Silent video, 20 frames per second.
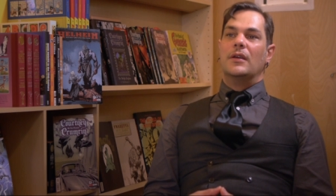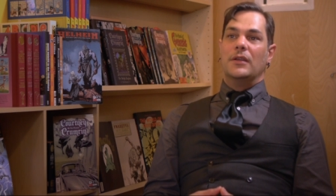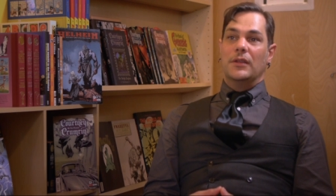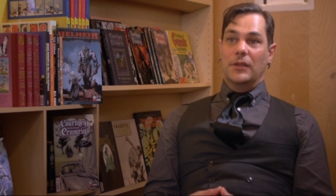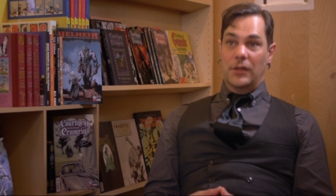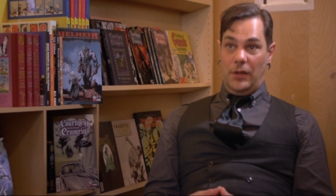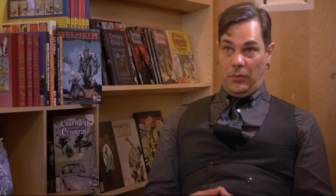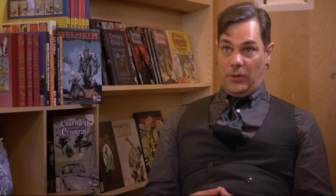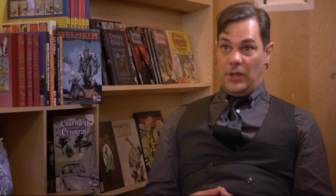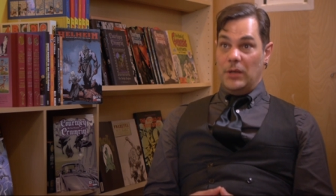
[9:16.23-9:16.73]

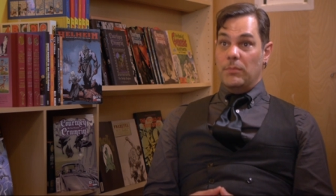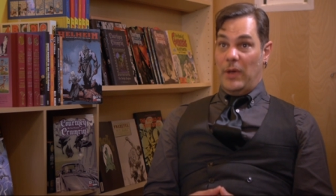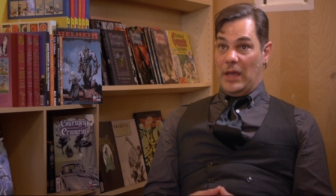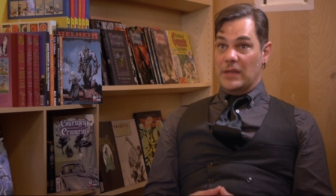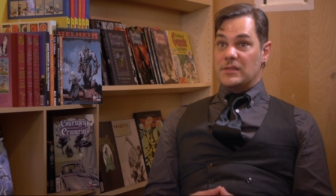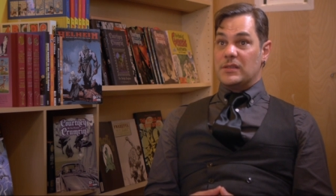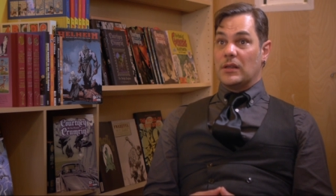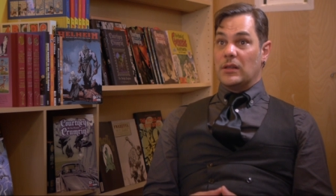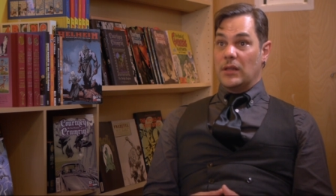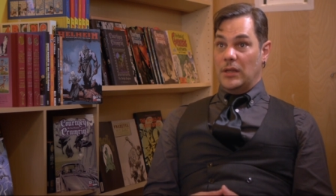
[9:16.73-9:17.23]
he
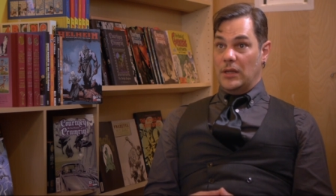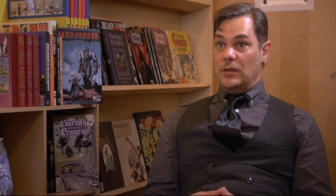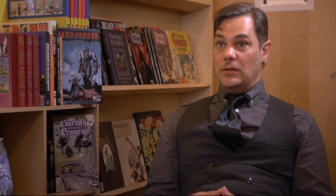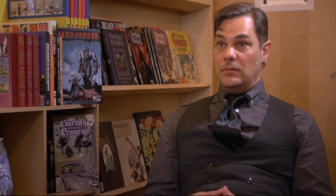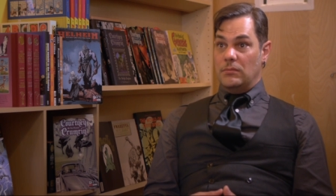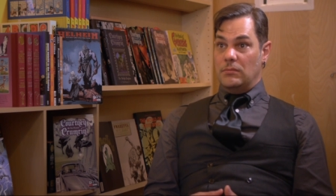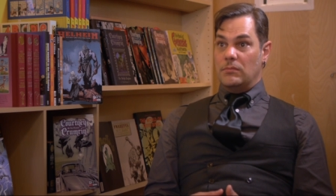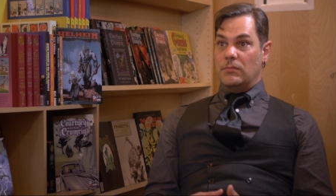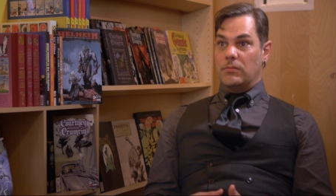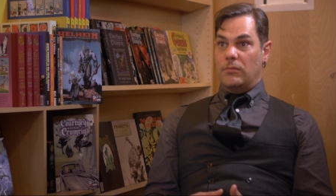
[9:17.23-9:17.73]
basically
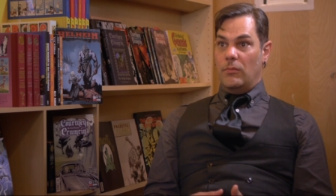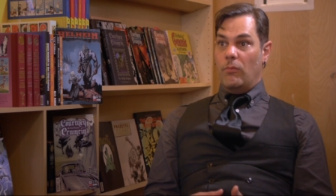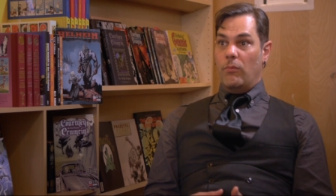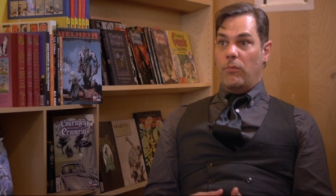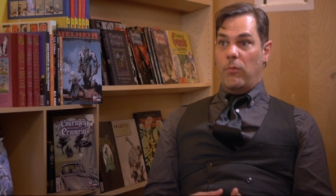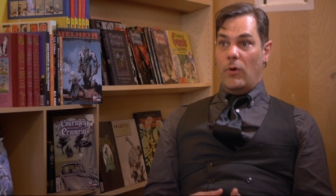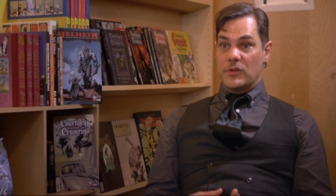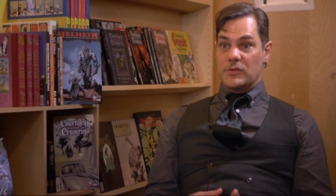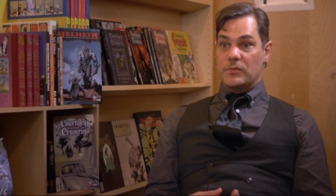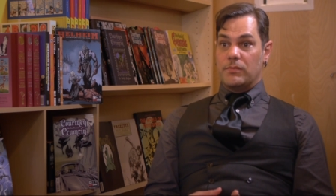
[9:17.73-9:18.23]

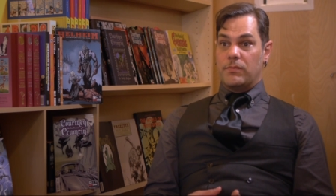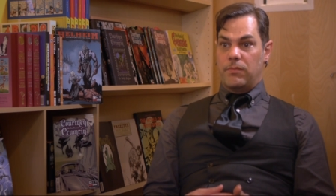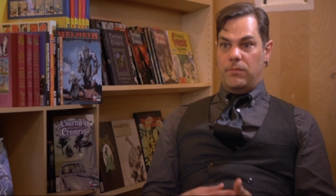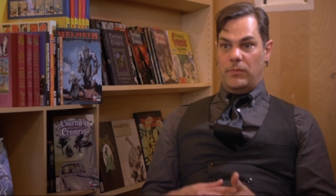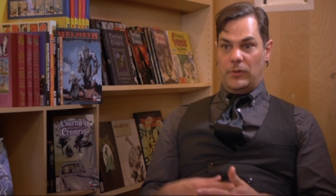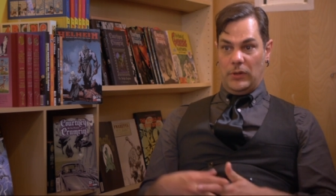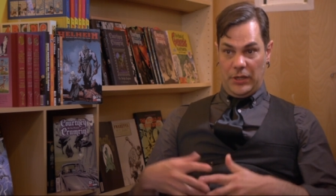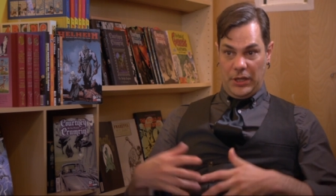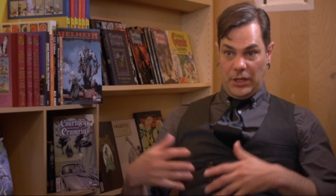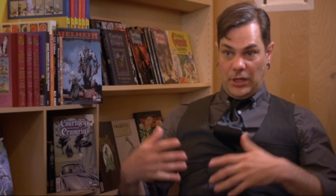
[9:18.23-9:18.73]
was
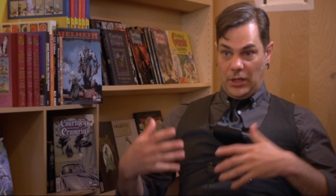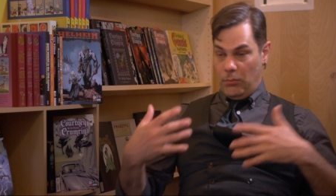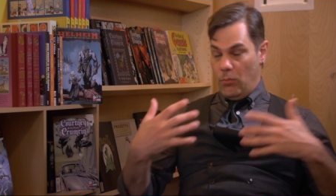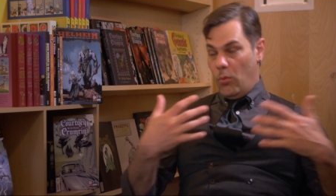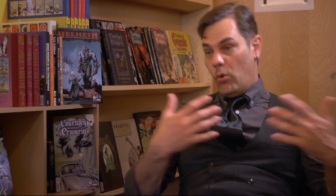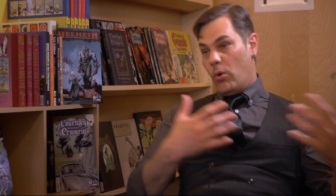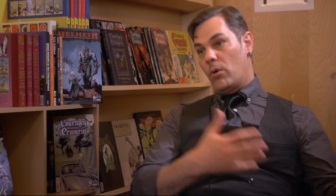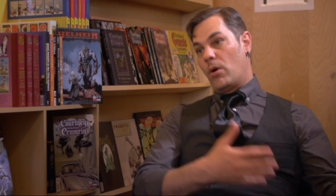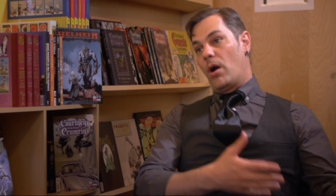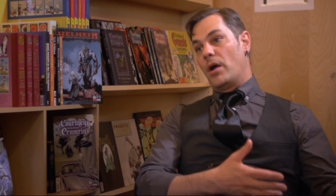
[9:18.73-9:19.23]
leaning
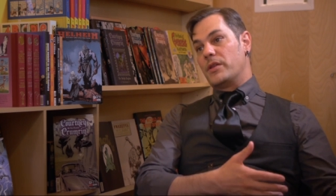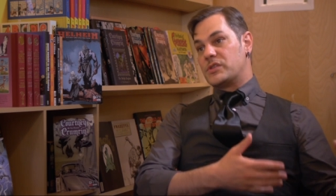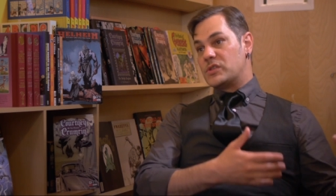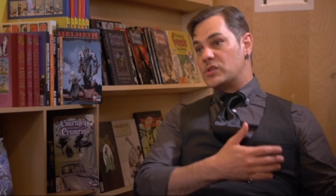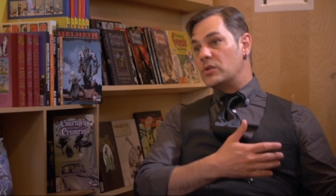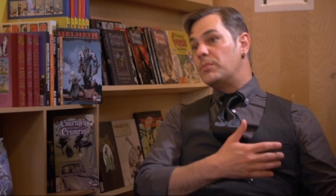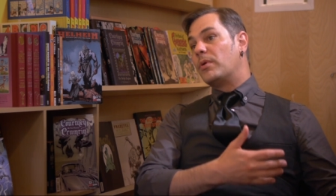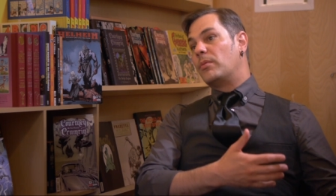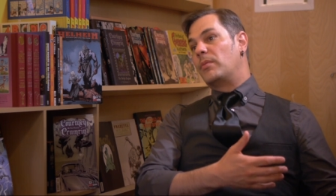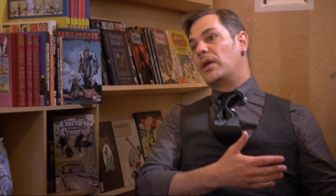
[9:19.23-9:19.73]
more on
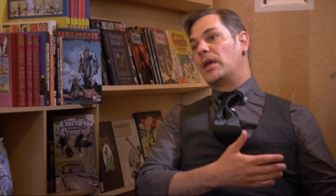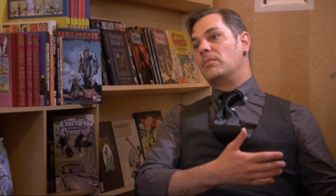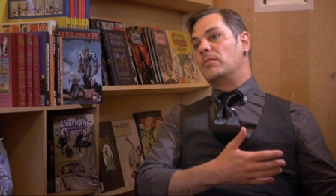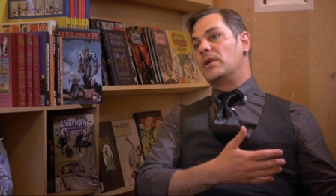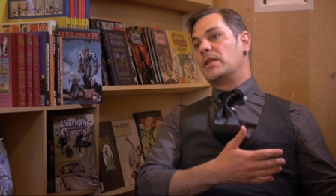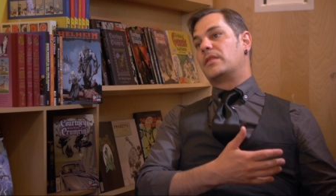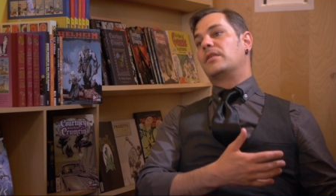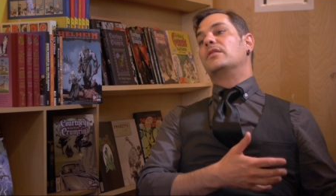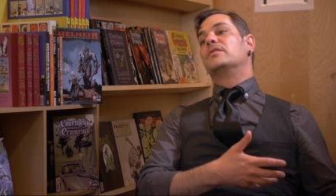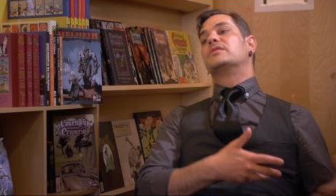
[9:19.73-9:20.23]
Superman
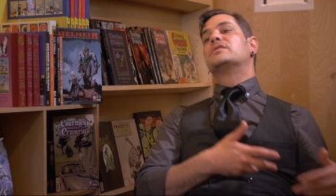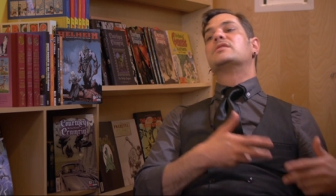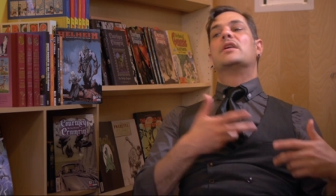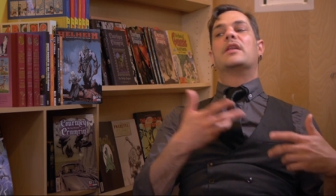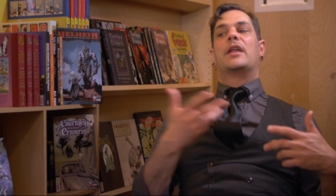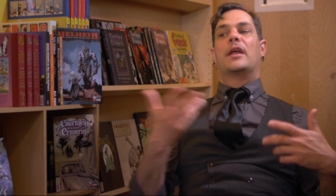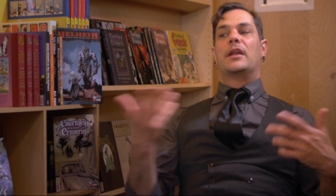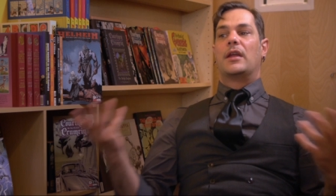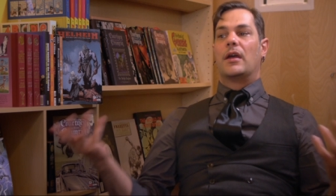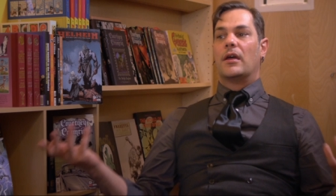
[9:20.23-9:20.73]
mythos
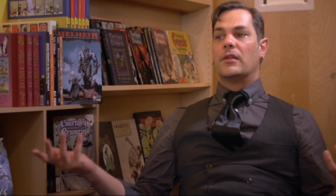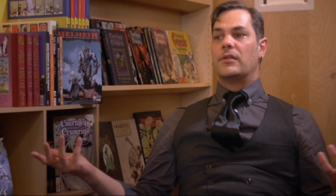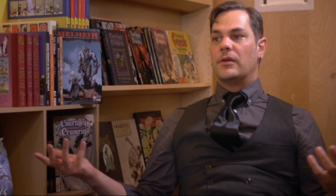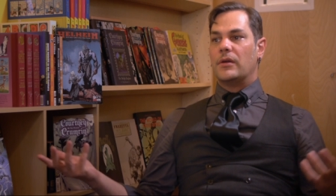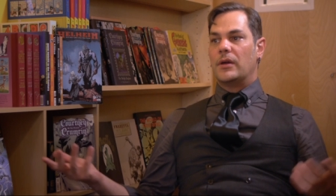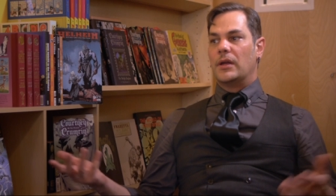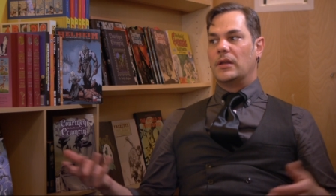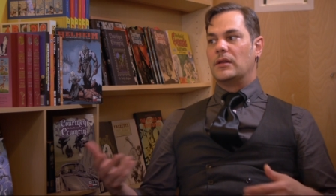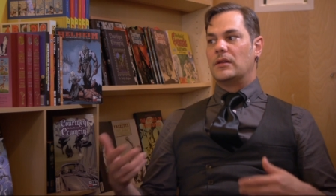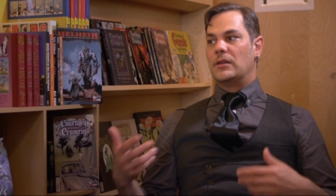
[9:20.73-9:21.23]
than any other,
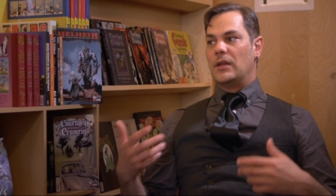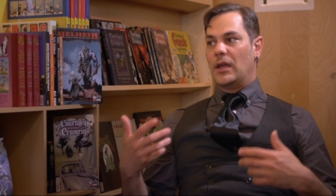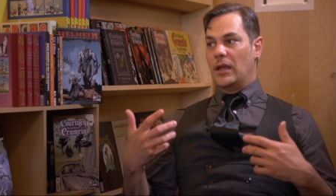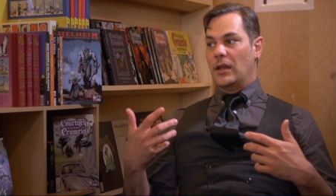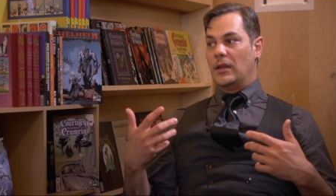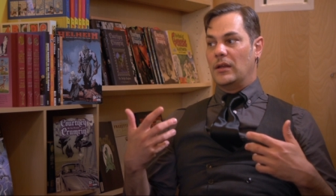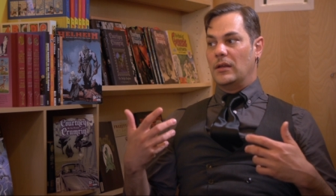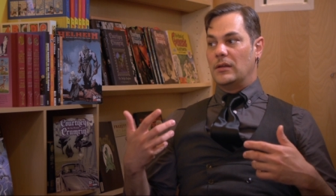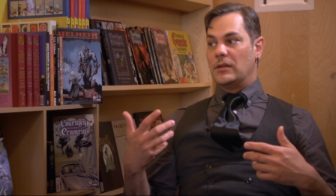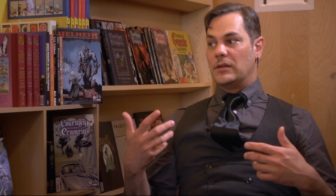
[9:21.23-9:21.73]

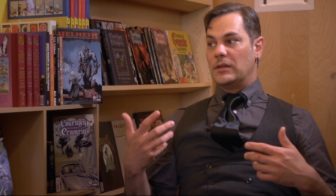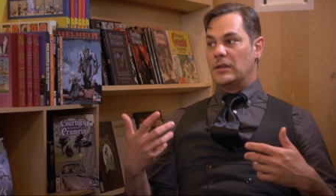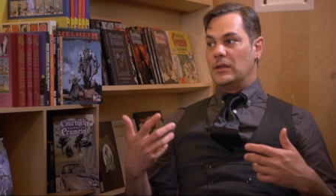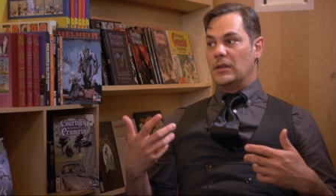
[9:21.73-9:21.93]
and